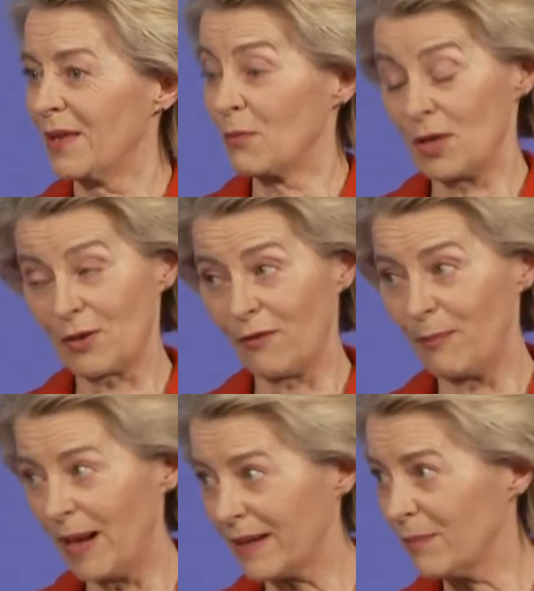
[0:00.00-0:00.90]
the risk of
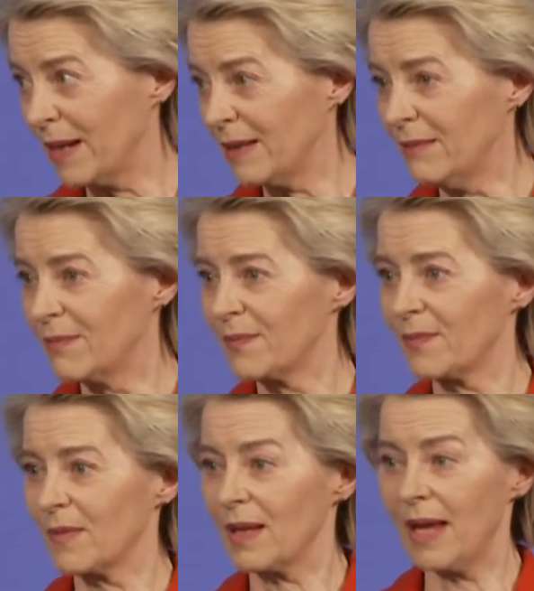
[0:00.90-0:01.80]
blackmail,
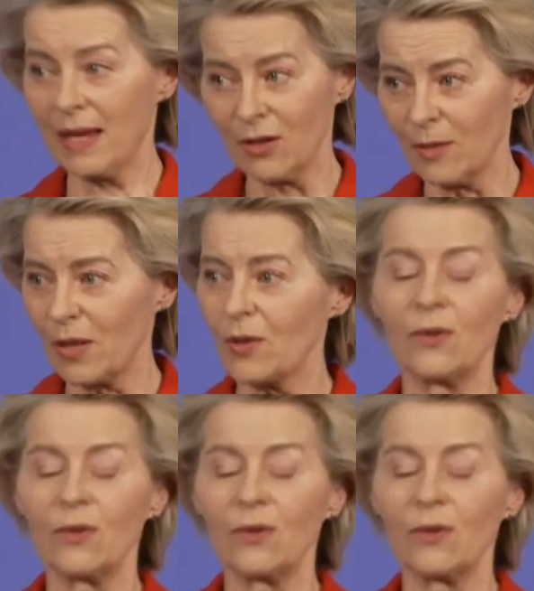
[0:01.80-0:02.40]
economic